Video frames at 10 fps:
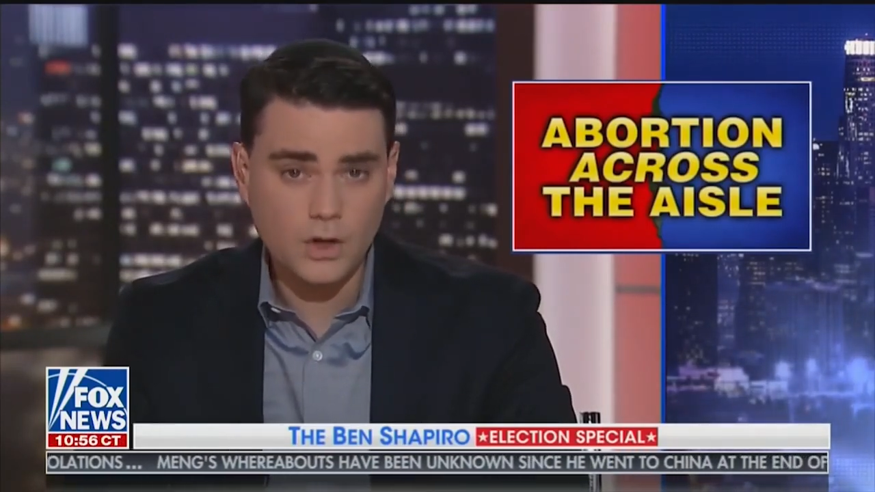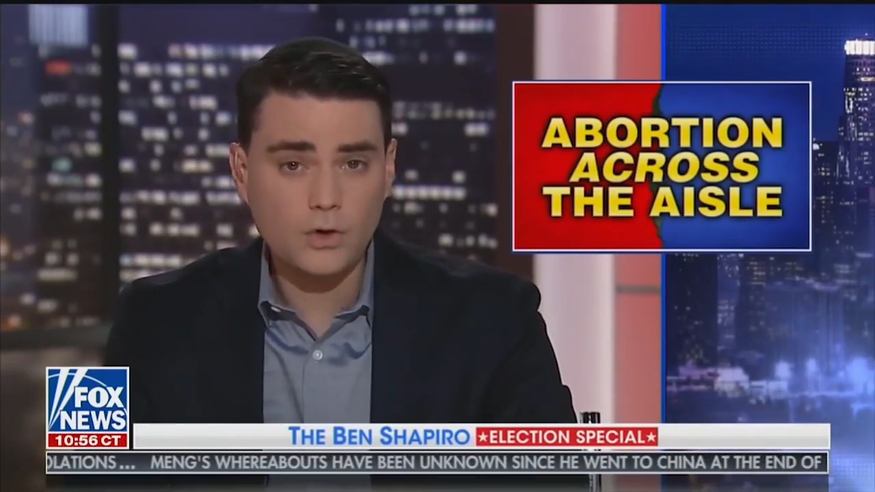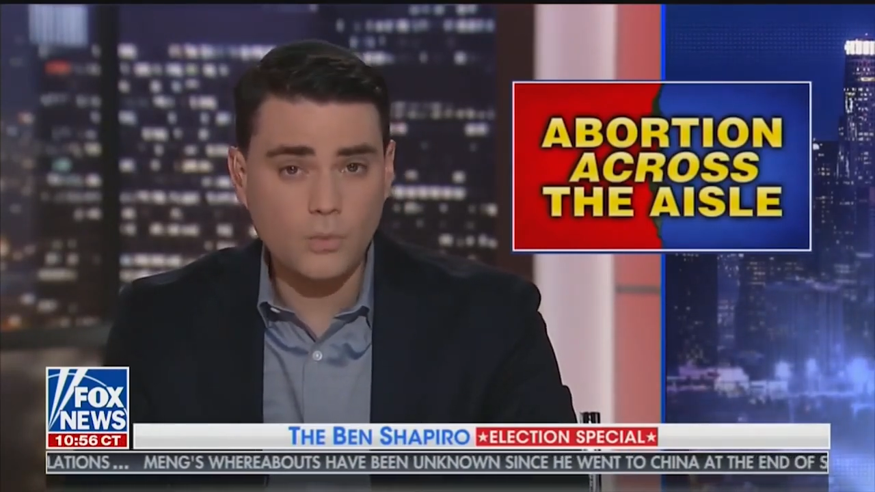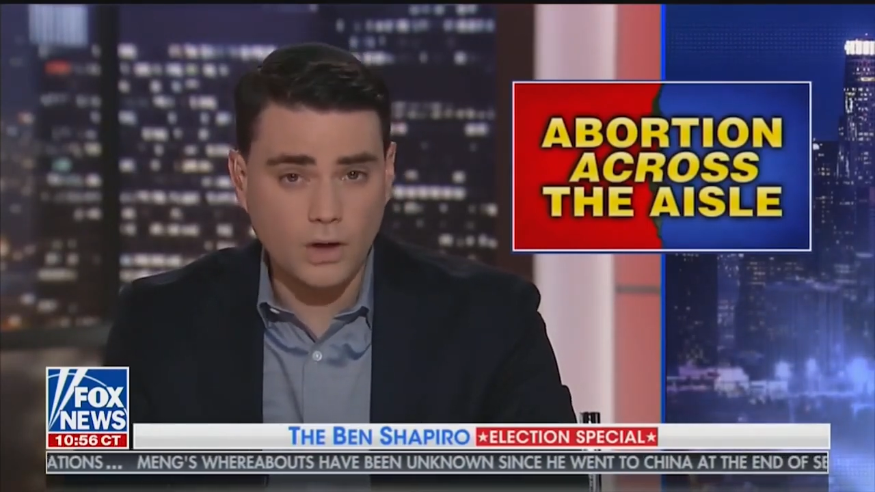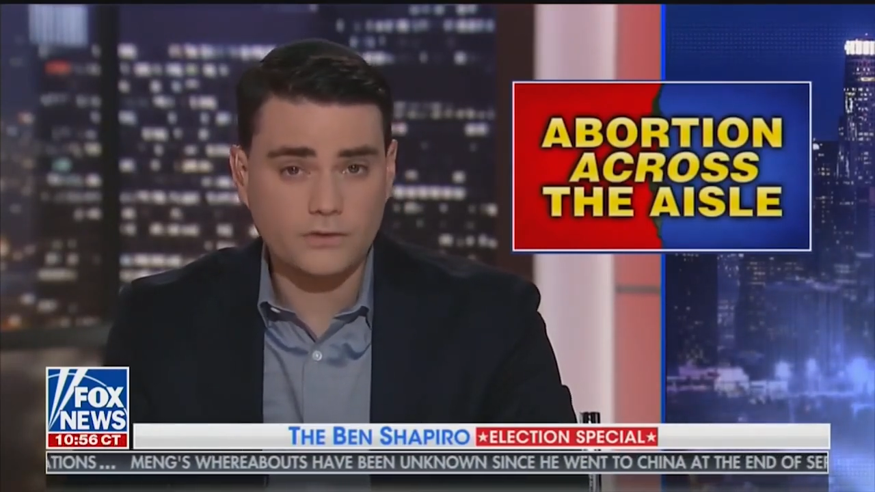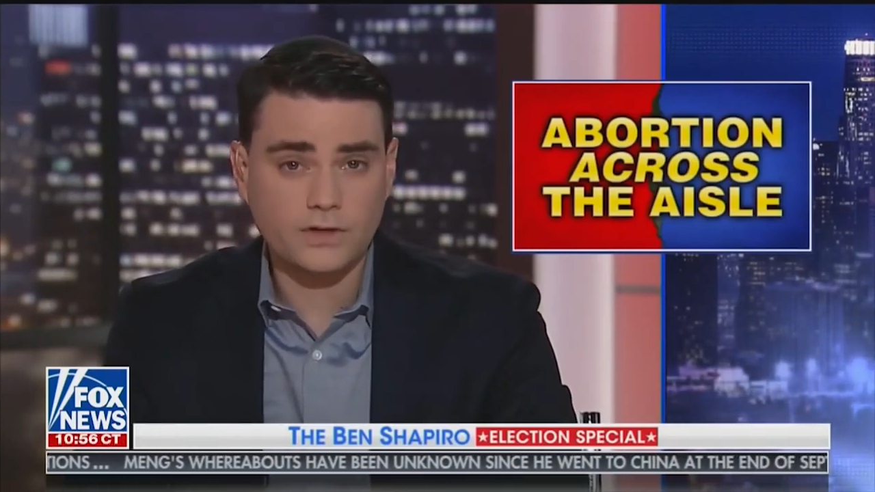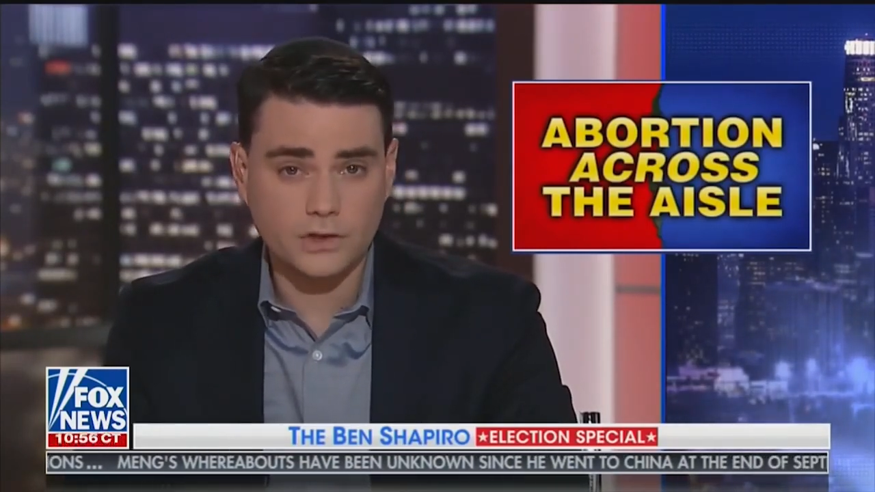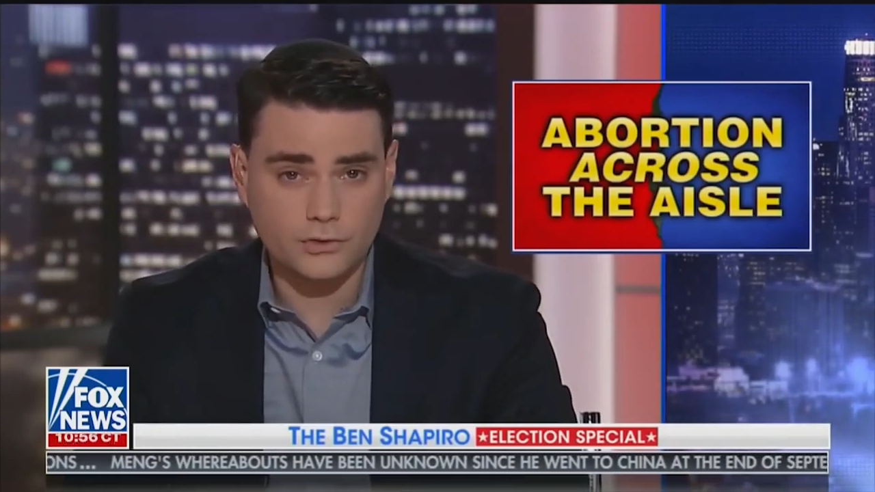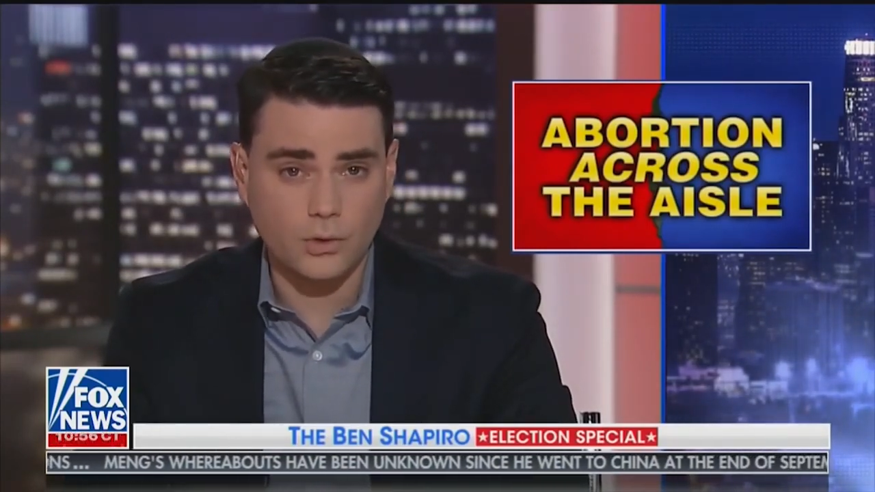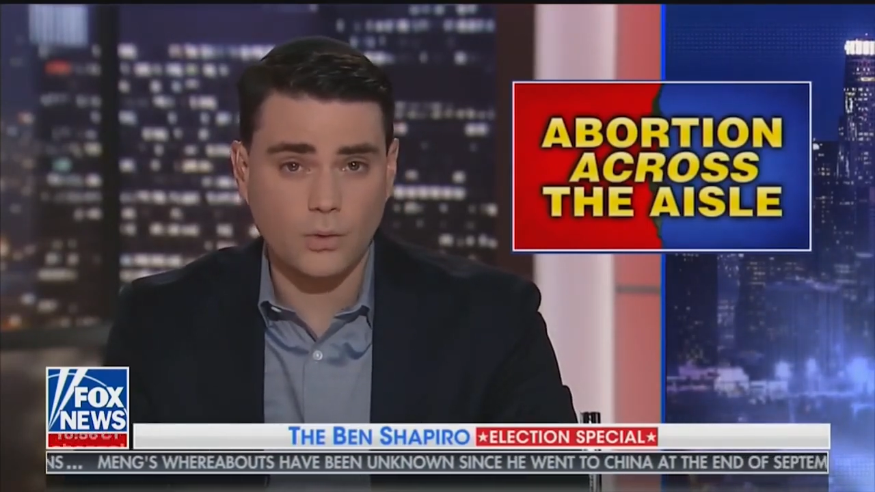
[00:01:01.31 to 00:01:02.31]
who wants to
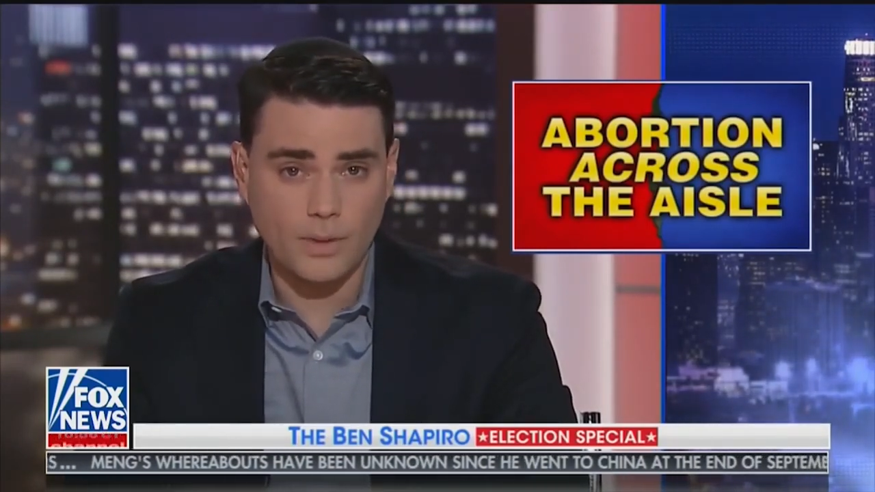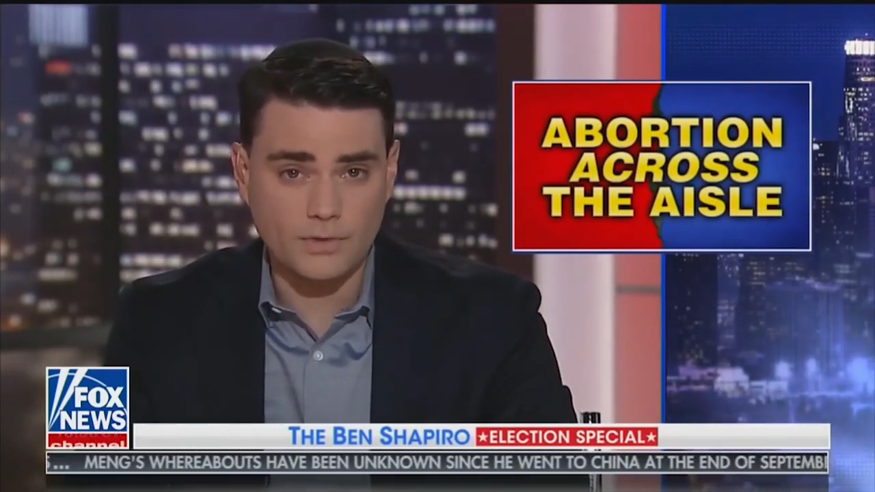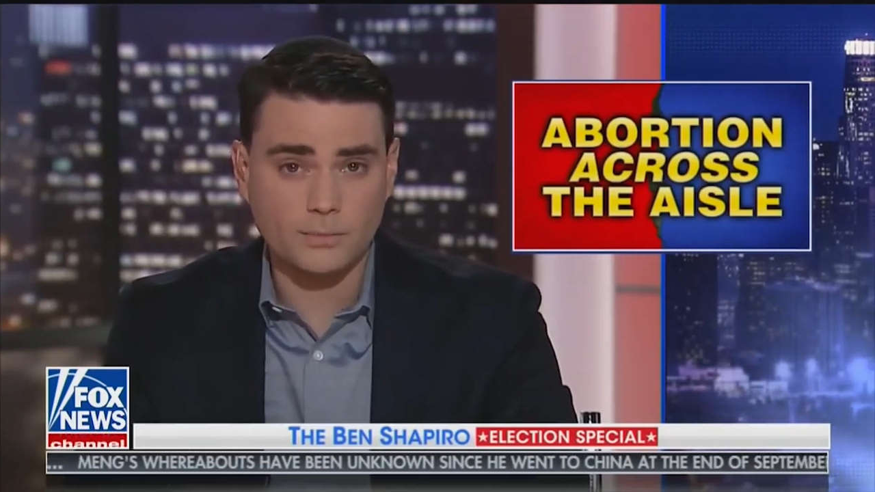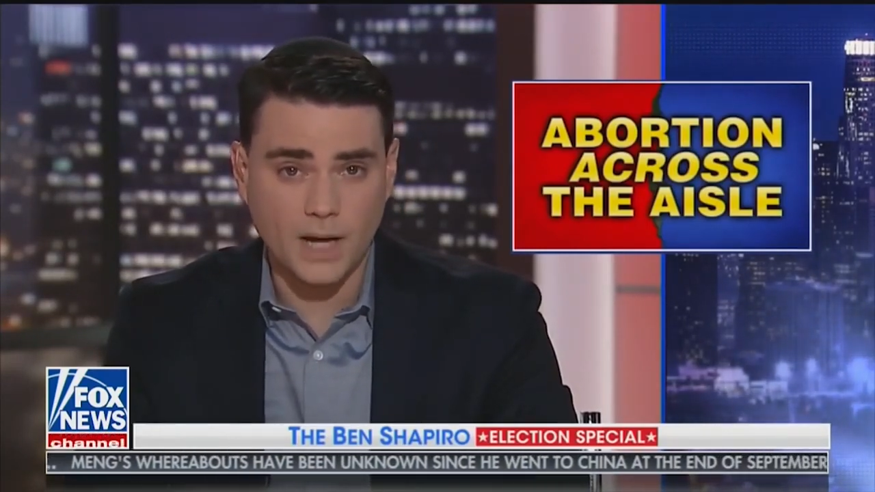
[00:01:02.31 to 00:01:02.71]
control women's